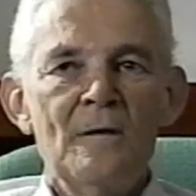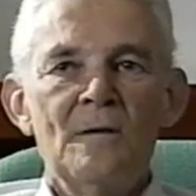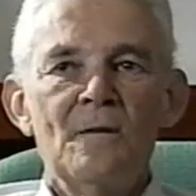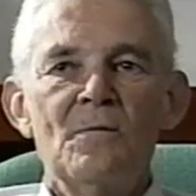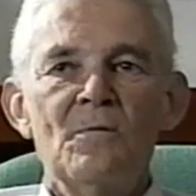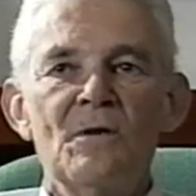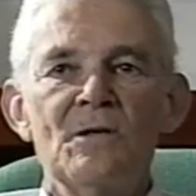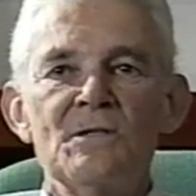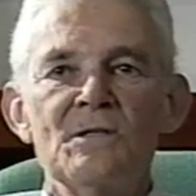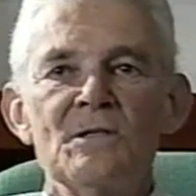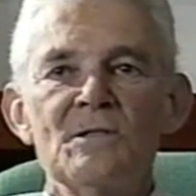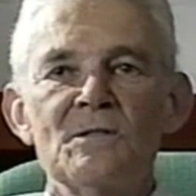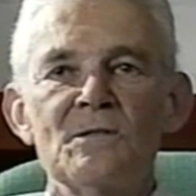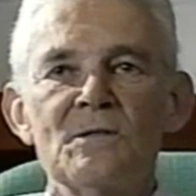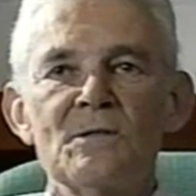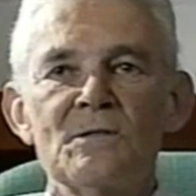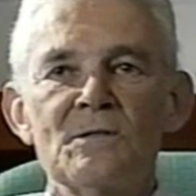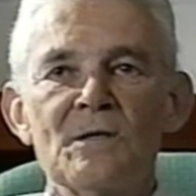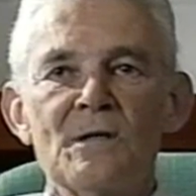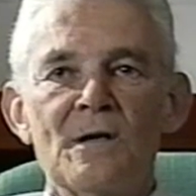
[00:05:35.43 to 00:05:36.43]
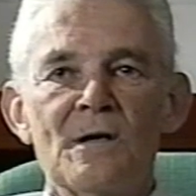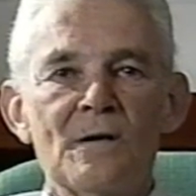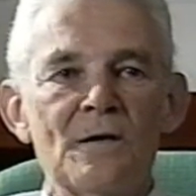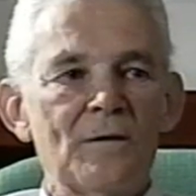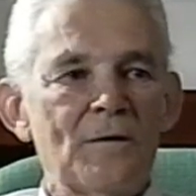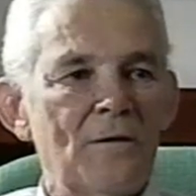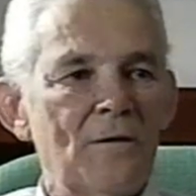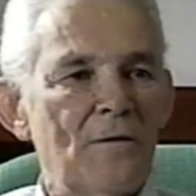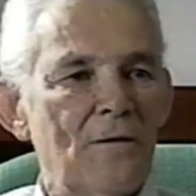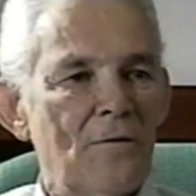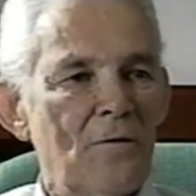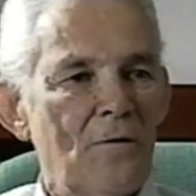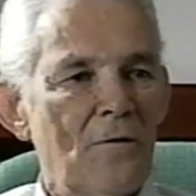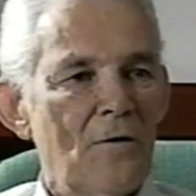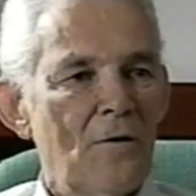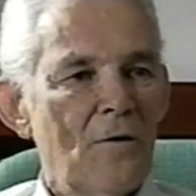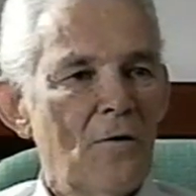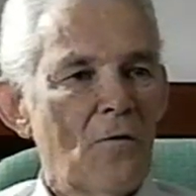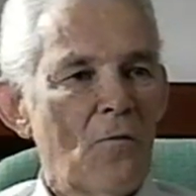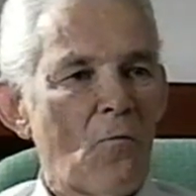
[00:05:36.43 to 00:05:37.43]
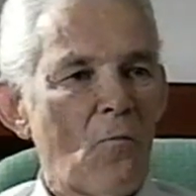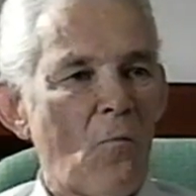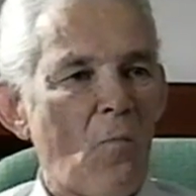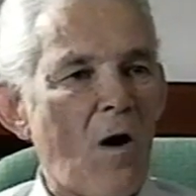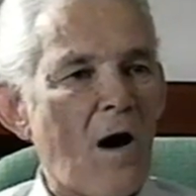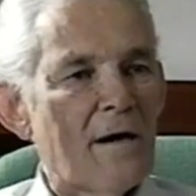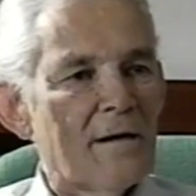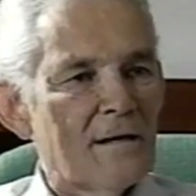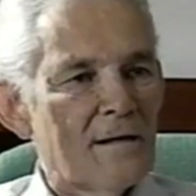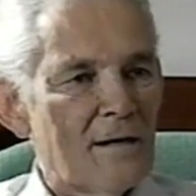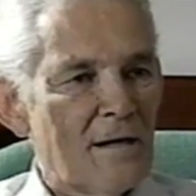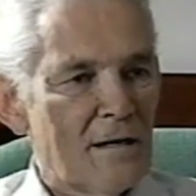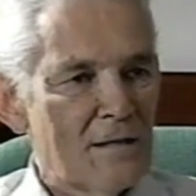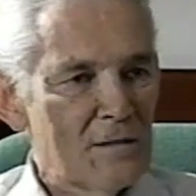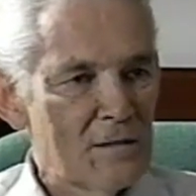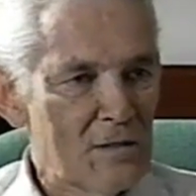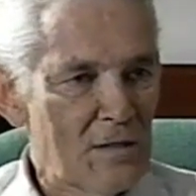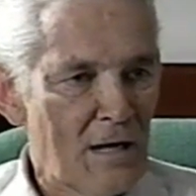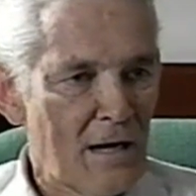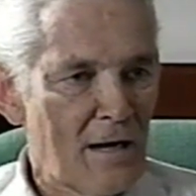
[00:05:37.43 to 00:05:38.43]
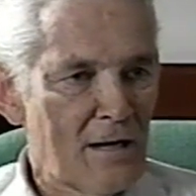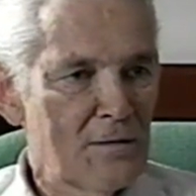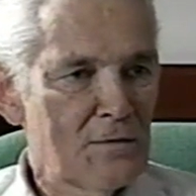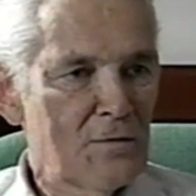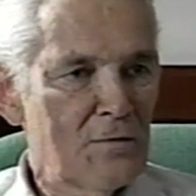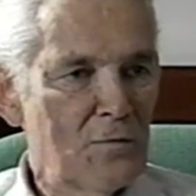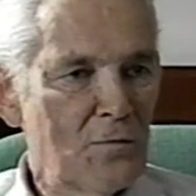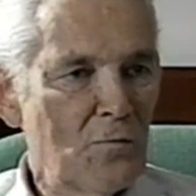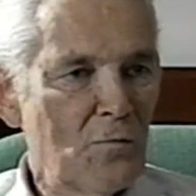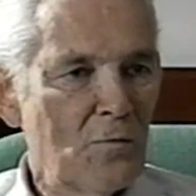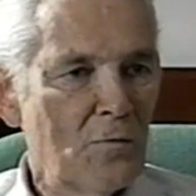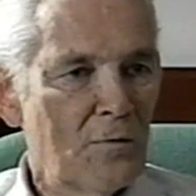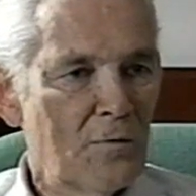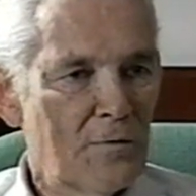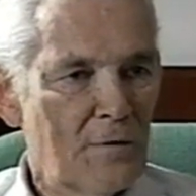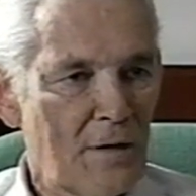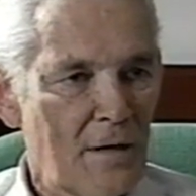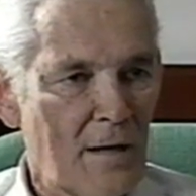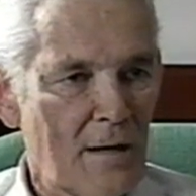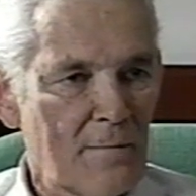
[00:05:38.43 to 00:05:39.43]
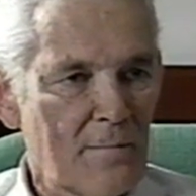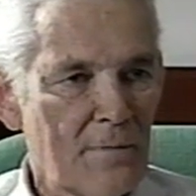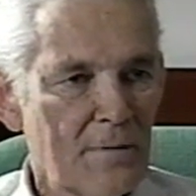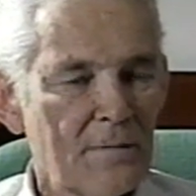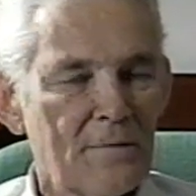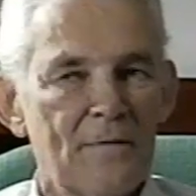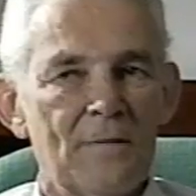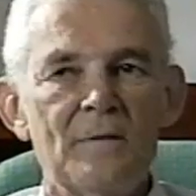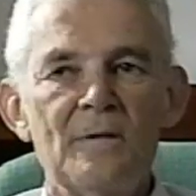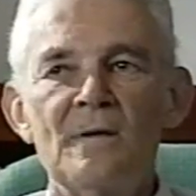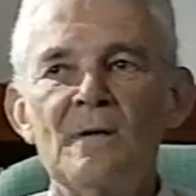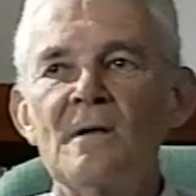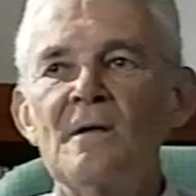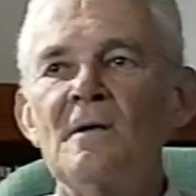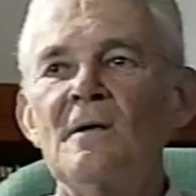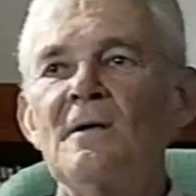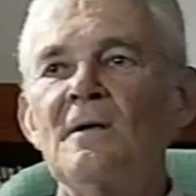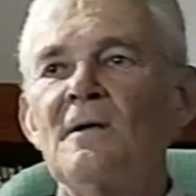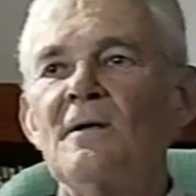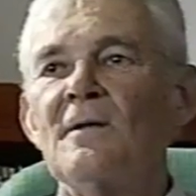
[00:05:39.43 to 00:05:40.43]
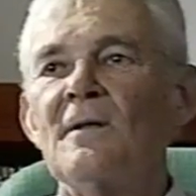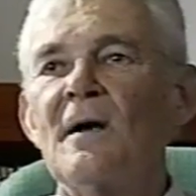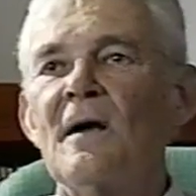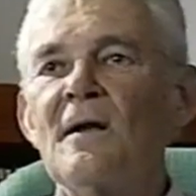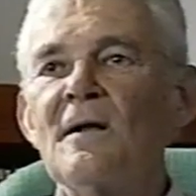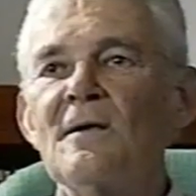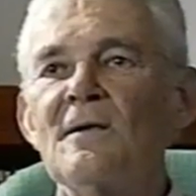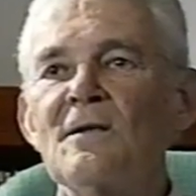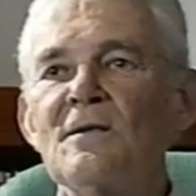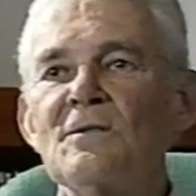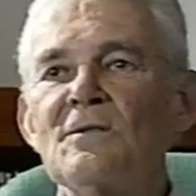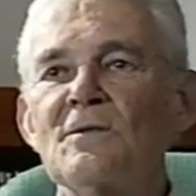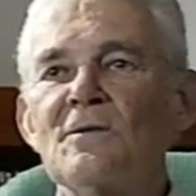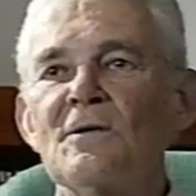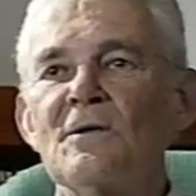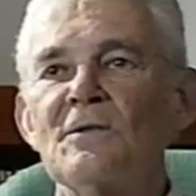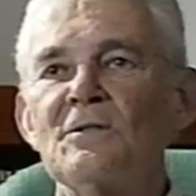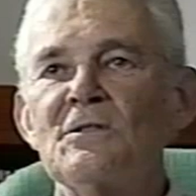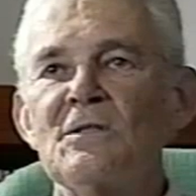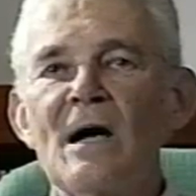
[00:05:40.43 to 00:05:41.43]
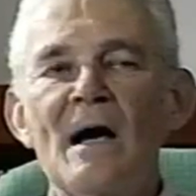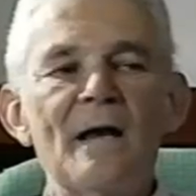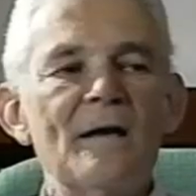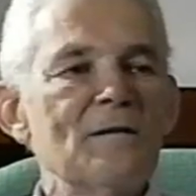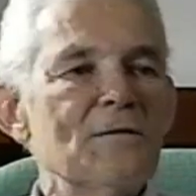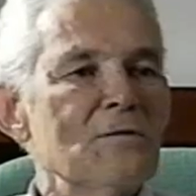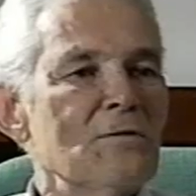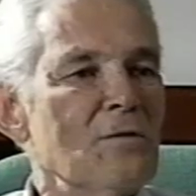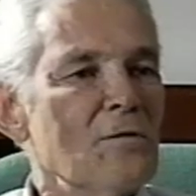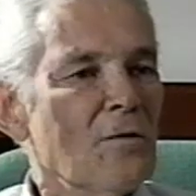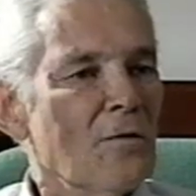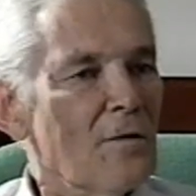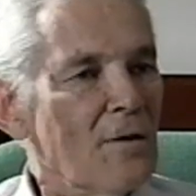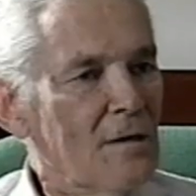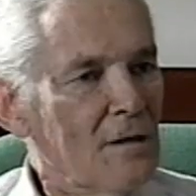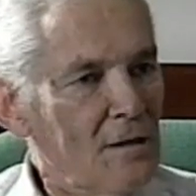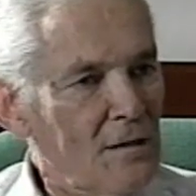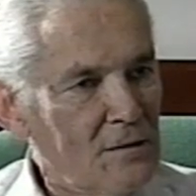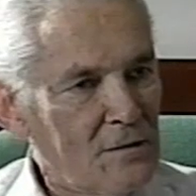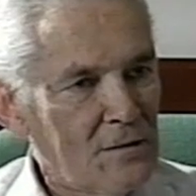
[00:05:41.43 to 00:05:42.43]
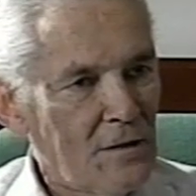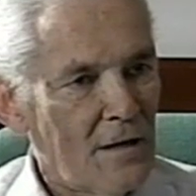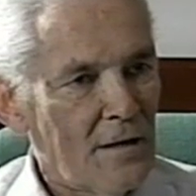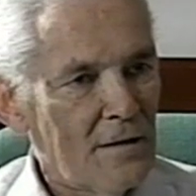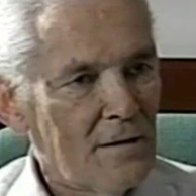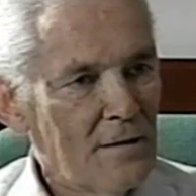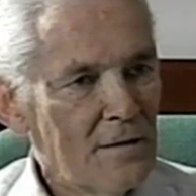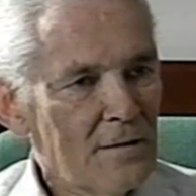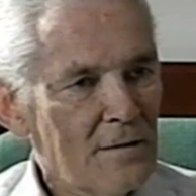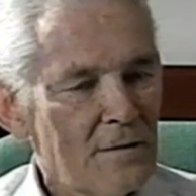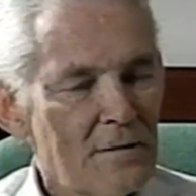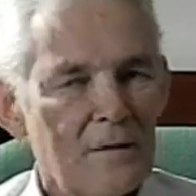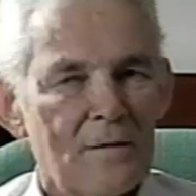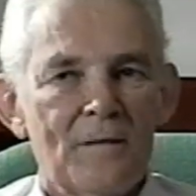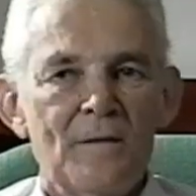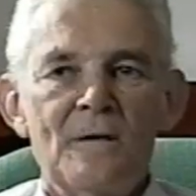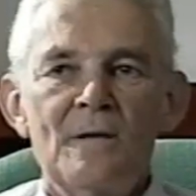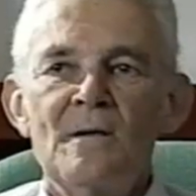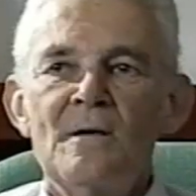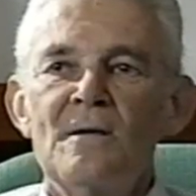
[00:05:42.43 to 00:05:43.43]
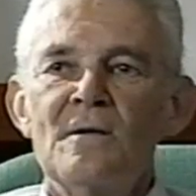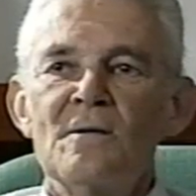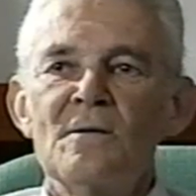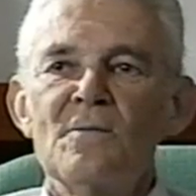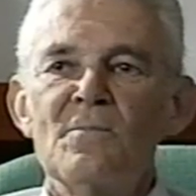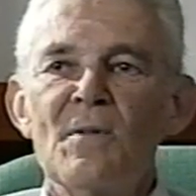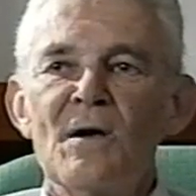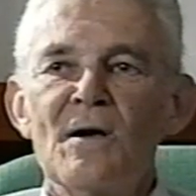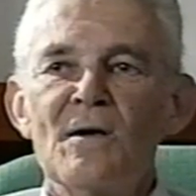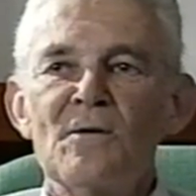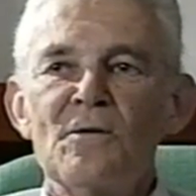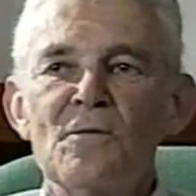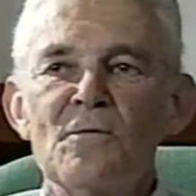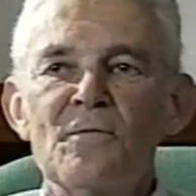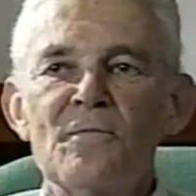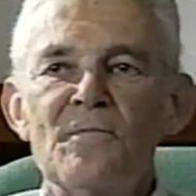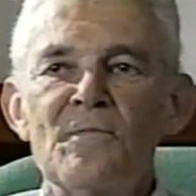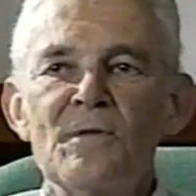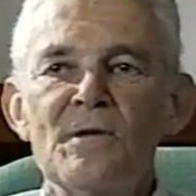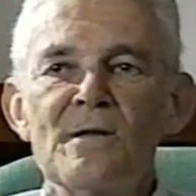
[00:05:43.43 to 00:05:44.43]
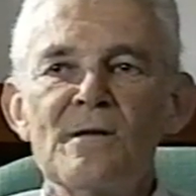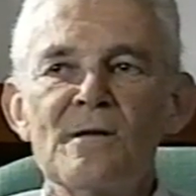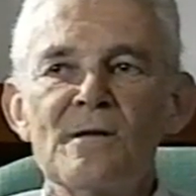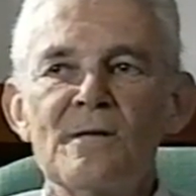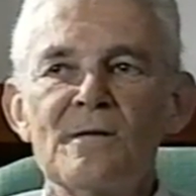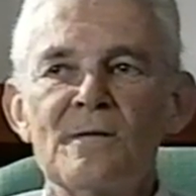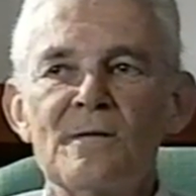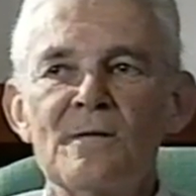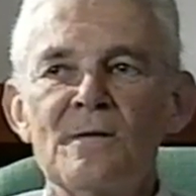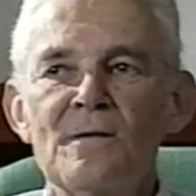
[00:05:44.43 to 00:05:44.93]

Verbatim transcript: which is to say, what can science do to help? Then it is your challenge to your insight to make you feel,